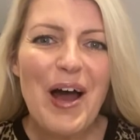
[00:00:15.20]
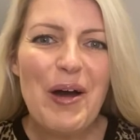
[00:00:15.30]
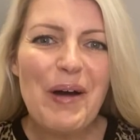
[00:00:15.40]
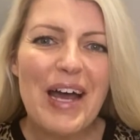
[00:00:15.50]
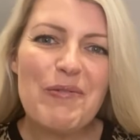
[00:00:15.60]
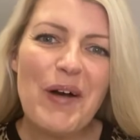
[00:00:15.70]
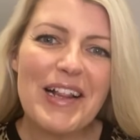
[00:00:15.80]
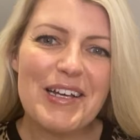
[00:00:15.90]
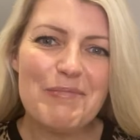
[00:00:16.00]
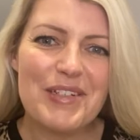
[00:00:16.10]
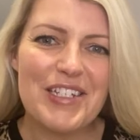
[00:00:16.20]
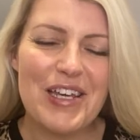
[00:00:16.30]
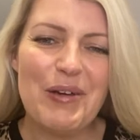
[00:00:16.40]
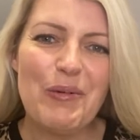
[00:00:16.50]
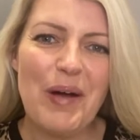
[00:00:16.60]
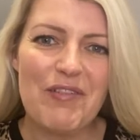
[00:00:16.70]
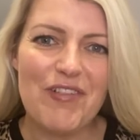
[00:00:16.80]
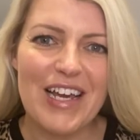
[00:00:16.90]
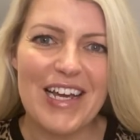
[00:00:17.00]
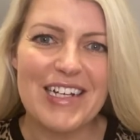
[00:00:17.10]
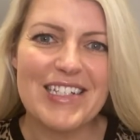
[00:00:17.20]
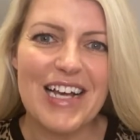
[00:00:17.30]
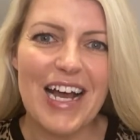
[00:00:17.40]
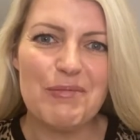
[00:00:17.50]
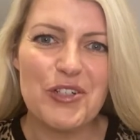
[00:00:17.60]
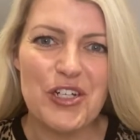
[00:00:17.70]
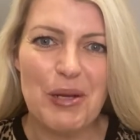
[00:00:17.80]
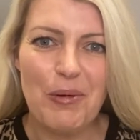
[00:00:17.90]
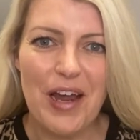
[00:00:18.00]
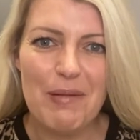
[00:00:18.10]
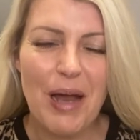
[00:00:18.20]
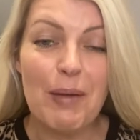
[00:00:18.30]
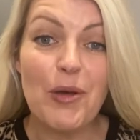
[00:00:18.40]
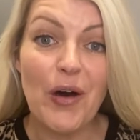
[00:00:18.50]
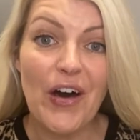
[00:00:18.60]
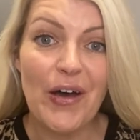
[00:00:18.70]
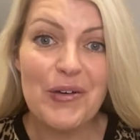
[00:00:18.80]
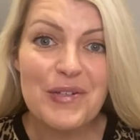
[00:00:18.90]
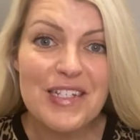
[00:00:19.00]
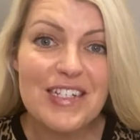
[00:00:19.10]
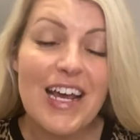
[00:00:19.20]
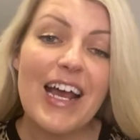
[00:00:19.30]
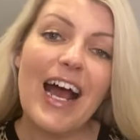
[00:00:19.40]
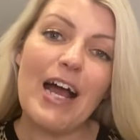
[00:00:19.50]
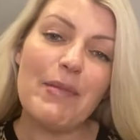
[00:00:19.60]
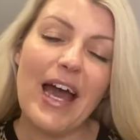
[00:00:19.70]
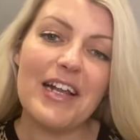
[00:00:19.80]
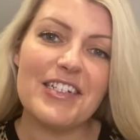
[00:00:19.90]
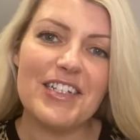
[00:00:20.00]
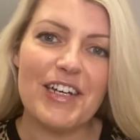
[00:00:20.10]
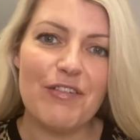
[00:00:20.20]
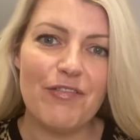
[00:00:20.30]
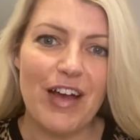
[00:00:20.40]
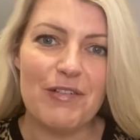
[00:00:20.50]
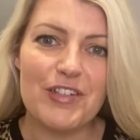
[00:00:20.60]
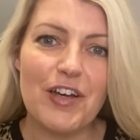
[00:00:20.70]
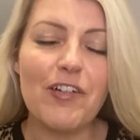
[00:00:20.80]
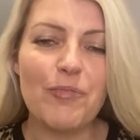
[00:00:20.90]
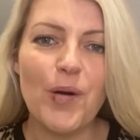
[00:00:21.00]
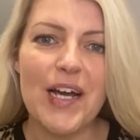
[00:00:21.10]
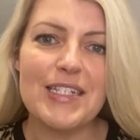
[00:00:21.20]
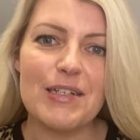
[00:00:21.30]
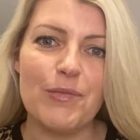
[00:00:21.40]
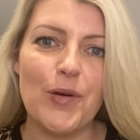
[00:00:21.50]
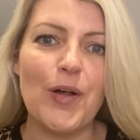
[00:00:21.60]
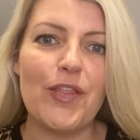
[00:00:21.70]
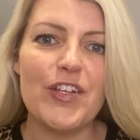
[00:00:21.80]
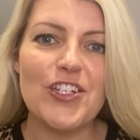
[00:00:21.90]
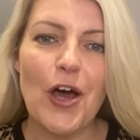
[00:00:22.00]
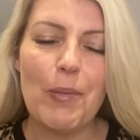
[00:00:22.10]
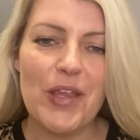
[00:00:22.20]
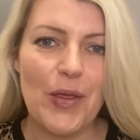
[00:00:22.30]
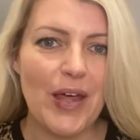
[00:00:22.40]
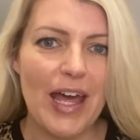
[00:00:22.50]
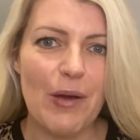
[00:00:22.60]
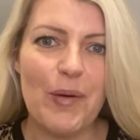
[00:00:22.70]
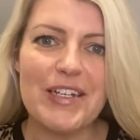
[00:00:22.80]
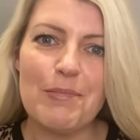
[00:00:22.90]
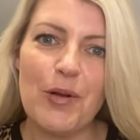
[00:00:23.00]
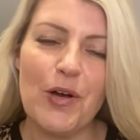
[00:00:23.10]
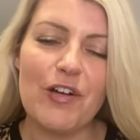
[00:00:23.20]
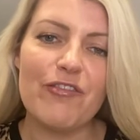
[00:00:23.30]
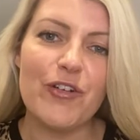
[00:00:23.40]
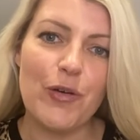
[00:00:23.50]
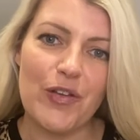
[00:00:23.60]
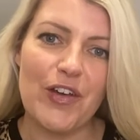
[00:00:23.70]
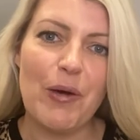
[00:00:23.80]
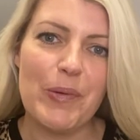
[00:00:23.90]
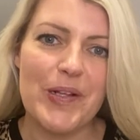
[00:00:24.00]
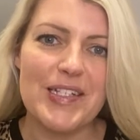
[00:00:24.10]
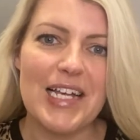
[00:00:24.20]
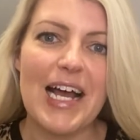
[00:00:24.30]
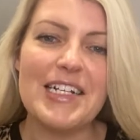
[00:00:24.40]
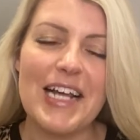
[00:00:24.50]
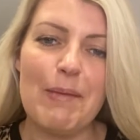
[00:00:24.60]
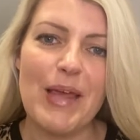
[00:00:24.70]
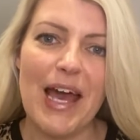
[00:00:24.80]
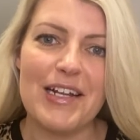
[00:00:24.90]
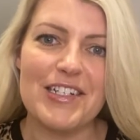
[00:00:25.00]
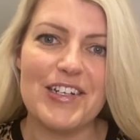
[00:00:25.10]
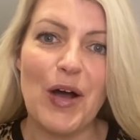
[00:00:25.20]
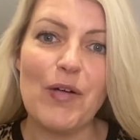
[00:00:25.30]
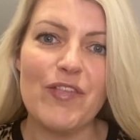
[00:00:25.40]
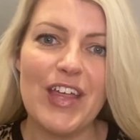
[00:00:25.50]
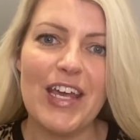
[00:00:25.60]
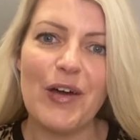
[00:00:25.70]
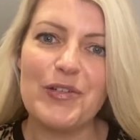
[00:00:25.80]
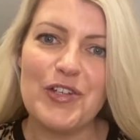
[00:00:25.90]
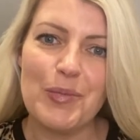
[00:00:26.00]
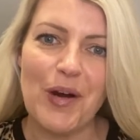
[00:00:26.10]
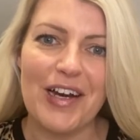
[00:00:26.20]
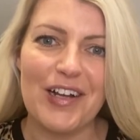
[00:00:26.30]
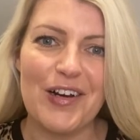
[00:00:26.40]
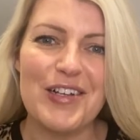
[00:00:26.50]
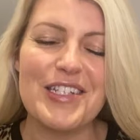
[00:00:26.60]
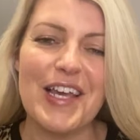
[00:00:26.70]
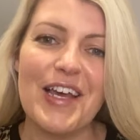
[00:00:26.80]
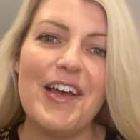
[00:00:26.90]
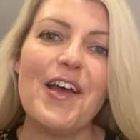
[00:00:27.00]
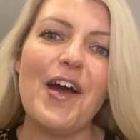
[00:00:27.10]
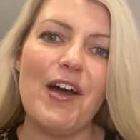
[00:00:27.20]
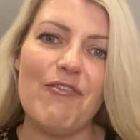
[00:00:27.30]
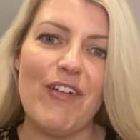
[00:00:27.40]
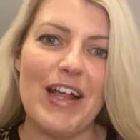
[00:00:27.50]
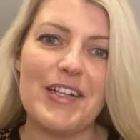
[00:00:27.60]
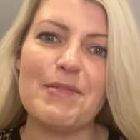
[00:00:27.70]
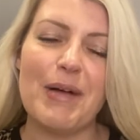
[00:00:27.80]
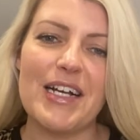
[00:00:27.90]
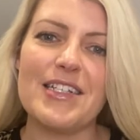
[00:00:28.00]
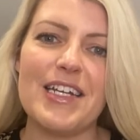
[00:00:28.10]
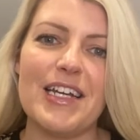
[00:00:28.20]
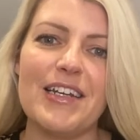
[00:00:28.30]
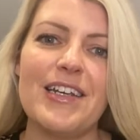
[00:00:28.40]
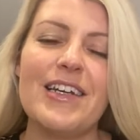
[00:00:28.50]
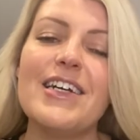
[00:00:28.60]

Hello and welcome to Wedflics. I'm Julia Braime, I'm your host and the editor and founder of Brides Up North, the top UK wedding blog for northern couples, and I'm the editor of the go-to bridal glossy, Unveiled magazine.